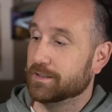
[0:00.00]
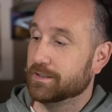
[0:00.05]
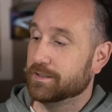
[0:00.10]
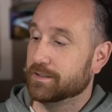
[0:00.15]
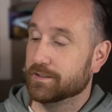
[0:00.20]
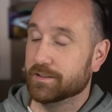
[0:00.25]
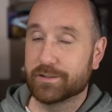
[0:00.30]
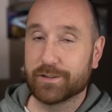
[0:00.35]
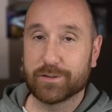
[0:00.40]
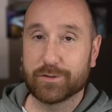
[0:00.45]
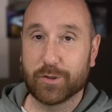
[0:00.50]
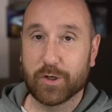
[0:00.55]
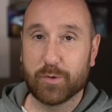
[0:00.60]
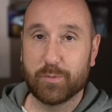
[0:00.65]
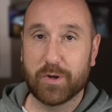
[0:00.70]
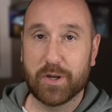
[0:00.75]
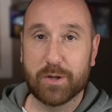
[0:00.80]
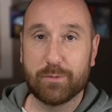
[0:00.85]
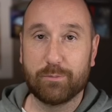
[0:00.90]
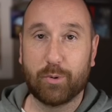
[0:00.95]
And this is going to
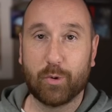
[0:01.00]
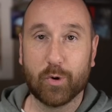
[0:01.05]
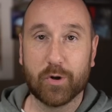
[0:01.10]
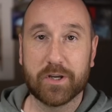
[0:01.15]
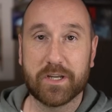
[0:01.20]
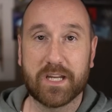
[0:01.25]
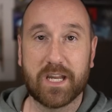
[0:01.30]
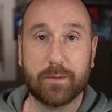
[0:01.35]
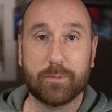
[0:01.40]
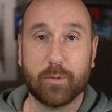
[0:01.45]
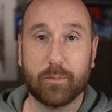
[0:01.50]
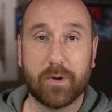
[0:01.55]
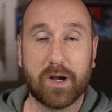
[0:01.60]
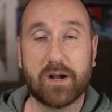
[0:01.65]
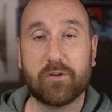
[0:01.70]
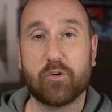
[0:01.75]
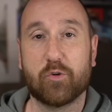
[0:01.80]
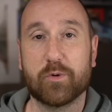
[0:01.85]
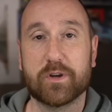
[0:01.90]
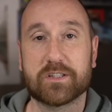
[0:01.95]
be important to keep in
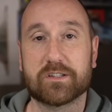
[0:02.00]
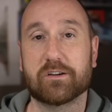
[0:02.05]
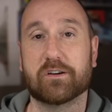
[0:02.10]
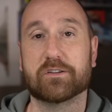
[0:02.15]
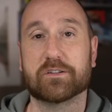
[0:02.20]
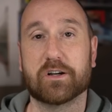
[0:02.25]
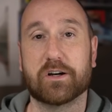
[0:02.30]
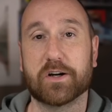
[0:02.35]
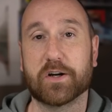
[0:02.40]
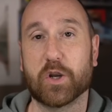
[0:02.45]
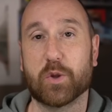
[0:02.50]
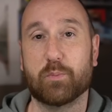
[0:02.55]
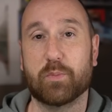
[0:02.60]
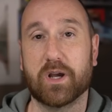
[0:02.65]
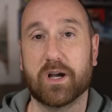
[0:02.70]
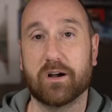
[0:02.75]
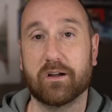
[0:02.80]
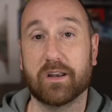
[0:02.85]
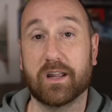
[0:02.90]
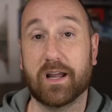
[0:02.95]
mind when we start talking
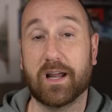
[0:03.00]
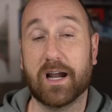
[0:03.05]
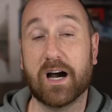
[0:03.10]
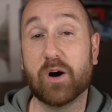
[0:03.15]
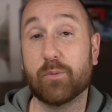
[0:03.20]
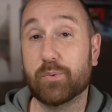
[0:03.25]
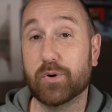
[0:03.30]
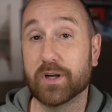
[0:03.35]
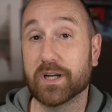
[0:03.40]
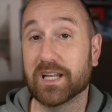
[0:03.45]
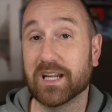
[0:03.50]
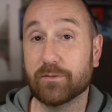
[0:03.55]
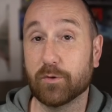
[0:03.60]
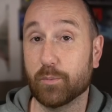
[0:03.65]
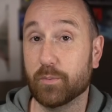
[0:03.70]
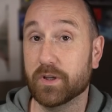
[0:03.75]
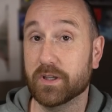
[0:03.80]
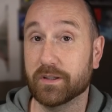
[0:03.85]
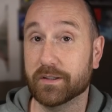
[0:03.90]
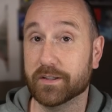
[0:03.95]
about output
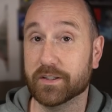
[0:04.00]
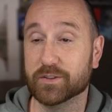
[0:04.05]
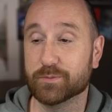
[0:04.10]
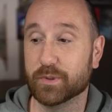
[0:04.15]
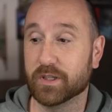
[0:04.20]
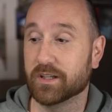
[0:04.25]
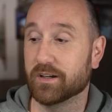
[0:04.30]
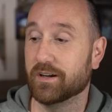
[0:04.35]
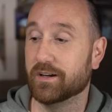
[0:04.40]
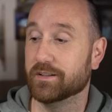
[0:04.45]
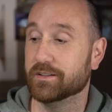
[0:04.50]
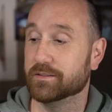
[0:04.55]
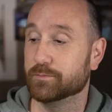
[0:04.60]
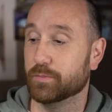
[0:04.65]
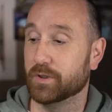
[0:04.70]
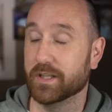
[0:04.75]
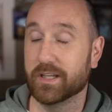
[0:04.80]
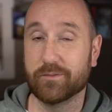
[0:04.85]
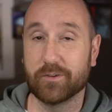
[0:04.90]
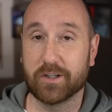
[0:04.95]
capabilities, because
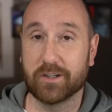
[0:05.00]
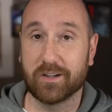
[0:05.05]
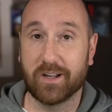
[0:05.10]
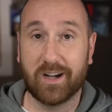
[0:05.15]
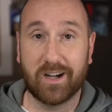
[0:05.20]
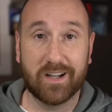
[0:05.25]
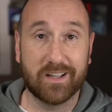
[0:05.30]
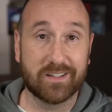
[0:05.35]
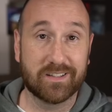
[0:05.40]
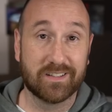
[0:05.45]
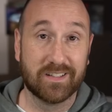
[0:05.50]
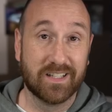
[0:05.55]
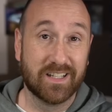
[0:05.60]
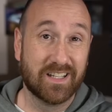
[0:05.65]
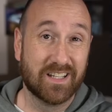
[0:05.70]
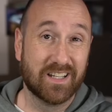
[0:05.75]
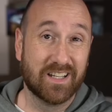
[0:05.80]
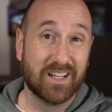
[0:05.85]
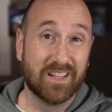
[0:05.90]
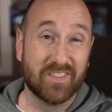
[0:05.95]
believe it or not,
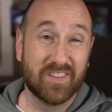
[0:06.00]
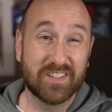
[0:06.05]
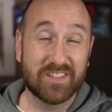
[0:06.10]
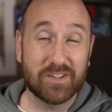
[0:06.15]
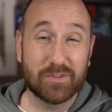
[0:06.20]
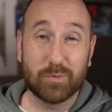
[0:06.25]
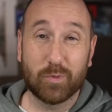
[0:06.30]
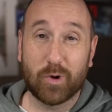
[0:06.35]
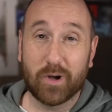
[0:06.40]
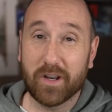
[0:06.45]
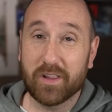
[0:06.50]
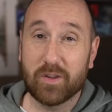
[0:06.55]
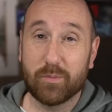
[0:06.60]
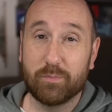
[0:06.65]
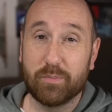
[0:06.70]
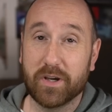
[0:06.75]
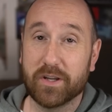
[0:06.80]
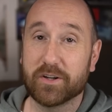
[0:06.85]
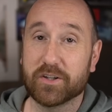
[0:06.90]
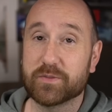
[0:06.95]
this is one of the
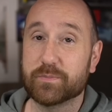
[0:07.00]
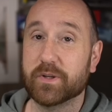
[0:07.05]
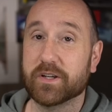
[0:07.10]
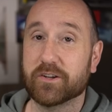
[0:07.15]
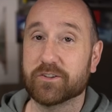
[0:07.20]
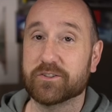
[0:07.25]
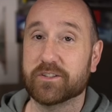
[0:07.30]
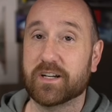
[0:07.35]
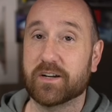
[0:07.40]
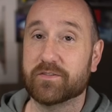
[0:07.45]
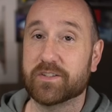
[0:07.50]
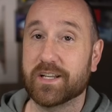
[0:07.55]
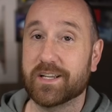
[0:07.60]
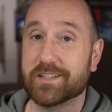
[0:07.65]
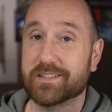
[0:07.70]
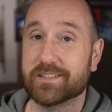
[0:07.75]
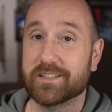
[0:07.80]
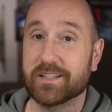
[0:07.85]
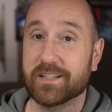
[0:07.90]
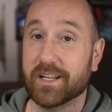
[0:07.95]
better speakers that I've
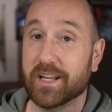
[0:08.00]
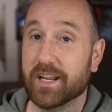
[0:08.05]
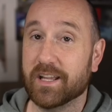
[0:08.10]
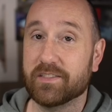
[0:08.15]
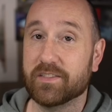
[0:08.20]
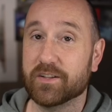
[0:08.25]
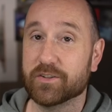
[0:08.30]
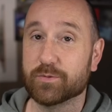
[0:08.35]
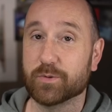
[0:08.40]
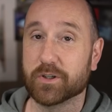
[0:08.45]
tested in this